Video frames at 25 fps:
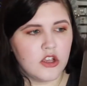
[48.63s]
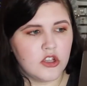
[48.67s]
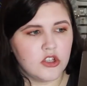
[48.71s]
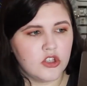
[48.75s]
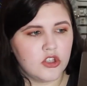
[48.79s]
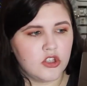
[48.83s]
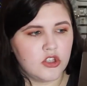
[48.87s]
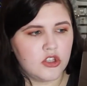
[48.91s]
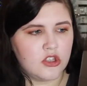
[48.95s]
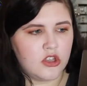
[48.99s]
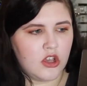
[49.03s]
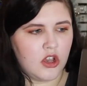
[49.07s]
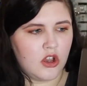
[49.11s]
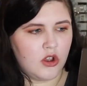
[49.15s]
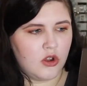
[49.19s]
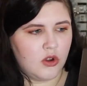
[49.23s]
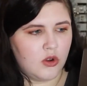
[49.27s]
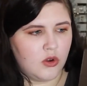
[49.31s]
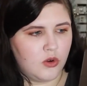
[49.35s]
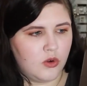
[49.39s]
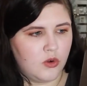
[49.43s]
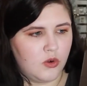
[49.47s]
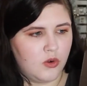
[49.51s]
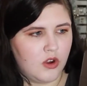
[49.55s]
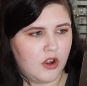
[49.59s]

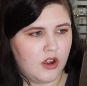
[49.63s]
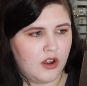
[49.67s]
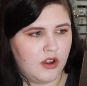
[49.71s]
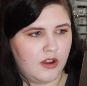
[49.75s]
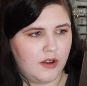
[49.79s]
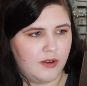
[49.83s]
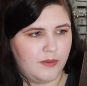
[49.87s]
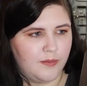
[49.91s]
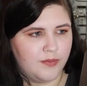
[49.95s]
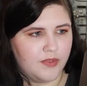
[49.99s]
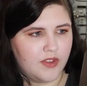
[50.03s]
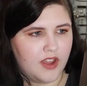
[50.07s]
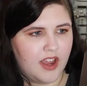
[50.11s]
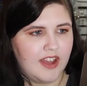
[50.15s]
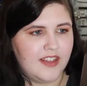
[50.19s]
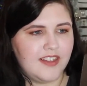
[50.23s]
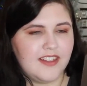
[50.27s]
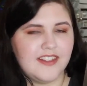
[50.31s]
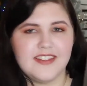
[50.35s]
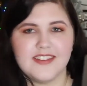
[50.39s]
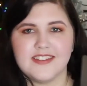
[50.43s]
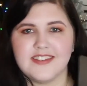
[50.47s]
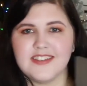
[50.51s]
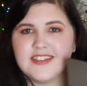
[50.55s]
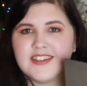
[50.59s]
So I
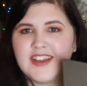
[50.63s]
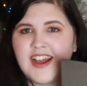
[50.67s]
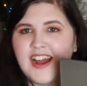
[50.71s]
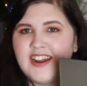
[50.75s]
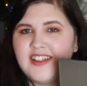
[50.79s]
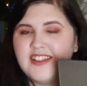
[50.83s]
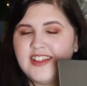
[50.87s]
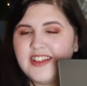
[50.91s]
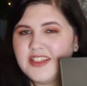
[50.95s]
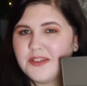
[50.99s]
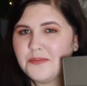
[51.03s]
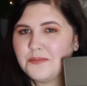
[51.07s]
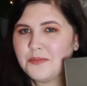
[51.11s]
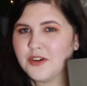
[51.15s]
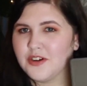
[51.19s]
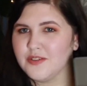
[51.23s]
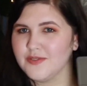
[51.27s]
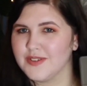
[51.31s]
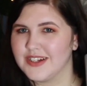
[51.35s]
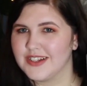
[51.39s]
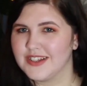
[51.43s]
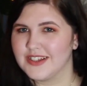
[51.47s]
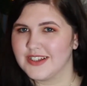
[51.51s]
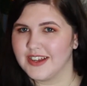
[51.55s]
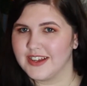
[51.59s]
think this is kind of like the
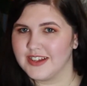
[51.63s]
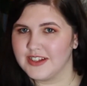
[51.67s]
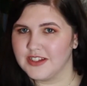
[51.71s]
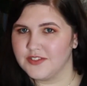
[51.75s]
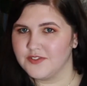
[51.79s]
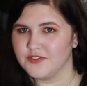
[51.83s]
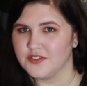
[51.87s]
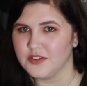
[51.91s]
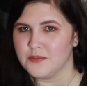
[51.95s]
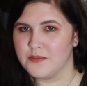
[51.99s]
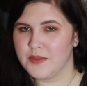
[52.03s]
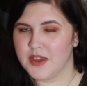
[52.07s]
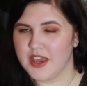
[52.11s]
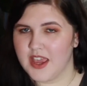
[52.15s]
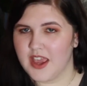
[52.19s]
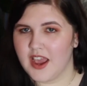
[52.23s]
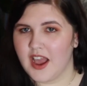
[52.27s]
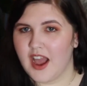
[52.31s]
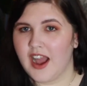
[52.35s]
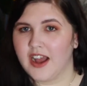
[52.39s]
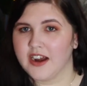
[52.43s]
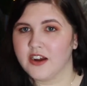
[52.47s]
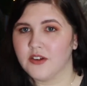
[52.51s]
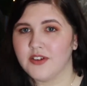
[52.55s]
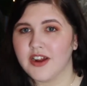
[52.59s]
perfect size for me.
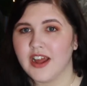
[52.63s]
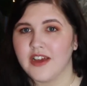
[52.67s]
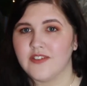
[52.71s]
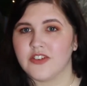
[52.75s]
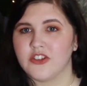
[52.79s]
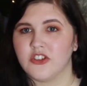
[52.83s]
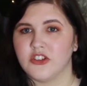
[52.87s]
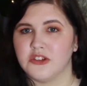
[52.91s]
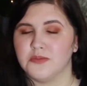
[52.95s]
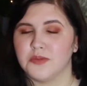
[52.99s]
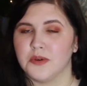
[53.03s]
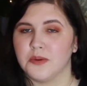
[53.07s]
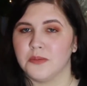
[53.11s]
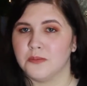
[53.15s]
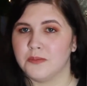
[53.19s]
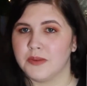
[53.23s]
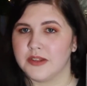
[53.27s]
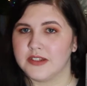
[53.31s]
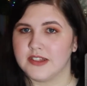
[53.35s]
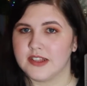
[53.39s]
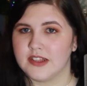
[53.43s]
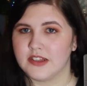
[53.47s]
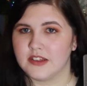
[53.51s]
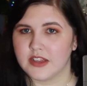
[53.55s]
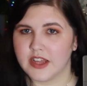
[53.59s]
I don't have a super
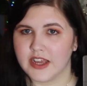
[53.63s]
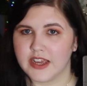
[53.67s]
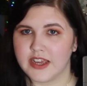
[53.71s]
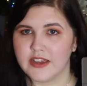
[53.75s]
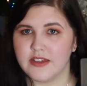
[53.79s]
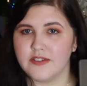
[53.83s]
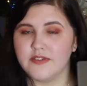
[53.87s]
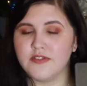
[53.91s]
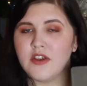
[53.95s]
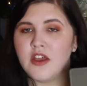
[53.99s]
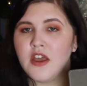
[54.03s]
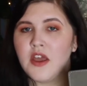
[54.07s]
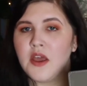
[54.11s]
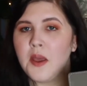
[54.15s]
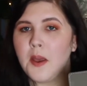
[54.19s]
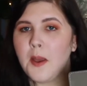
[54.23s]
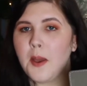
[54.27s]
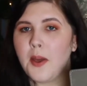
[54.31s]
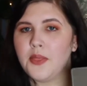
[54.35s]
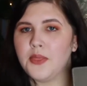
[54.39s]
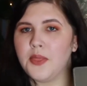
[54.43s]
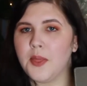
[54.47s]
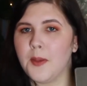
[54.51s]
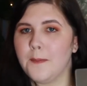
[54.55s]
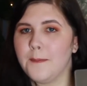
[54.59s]
busy life.
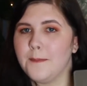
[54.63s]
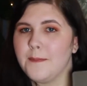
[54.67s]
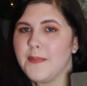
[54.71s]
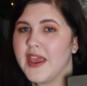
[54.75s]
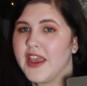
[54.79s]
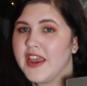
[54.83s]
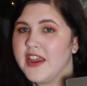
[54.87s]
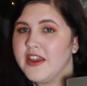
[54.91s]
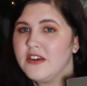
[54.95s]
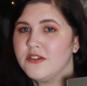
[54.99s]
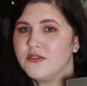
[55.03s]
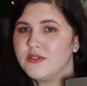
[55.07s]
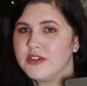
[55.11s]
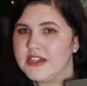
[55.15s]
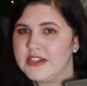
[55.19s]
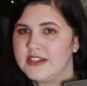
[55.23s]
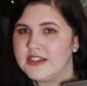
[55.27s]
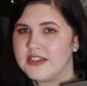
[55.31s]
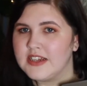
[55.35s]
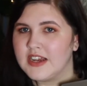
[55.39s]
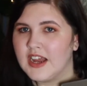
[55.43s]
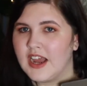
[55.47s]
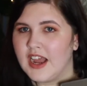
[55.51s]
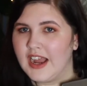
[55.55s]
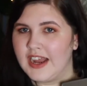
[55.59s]
The main
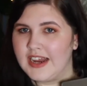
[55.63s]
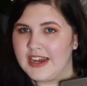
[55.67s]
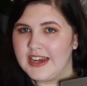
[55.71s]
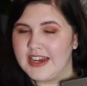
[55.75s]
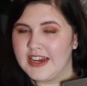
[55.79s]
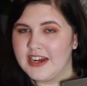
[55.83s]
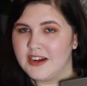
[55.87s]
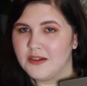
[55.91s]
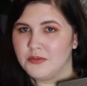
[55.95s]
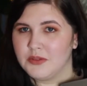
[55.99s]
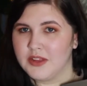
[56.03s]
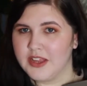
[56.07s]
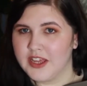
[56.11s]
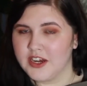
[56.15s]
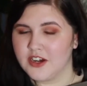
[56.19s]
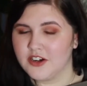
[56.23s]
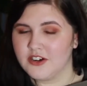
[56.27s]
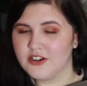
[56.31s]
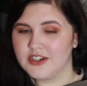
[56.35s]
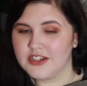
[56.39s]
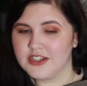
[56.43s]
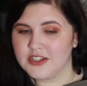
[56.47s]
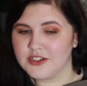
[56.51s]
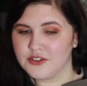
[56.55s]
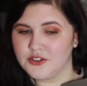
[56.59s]
reason I need a
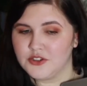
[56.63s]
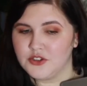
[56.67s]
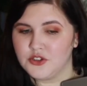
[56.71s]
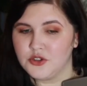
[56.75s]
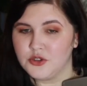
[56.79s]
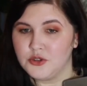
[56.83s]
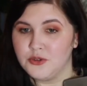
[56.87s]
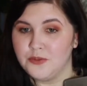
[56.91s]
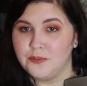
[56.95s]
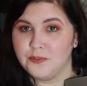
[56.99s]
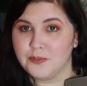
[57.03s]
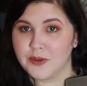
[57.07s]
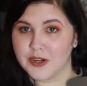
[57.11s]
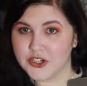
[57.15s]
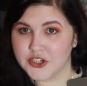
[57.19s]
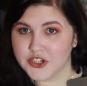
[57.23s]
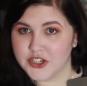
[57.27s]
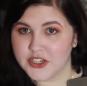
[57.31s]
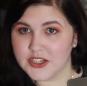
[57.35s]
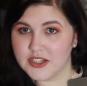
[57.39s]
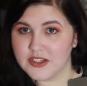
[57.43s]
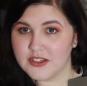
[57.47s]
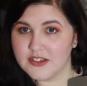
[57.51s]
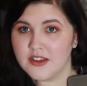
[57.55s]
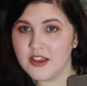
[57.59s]
planner is to
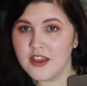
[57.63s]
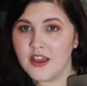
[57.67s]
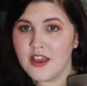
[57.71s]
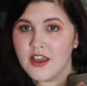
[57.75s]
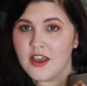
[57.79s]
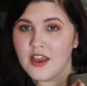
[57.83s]
budget.